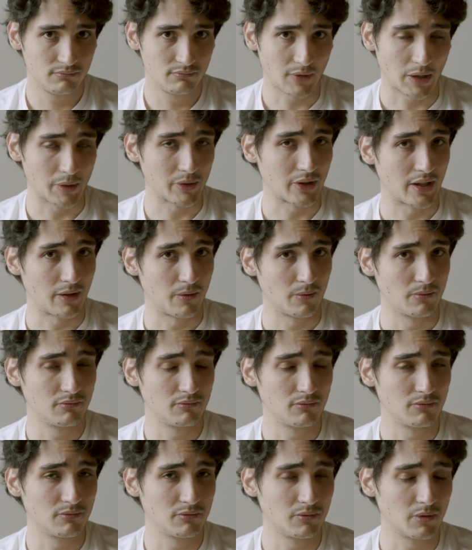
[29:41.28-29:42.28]
I was like,
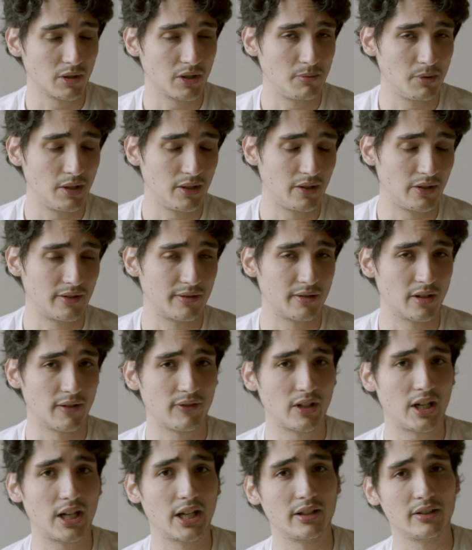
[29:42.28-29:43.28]
what do you mean he's gonna
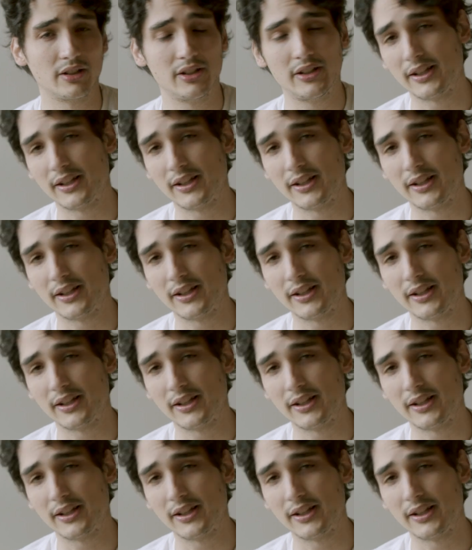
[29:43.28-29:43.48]
fly?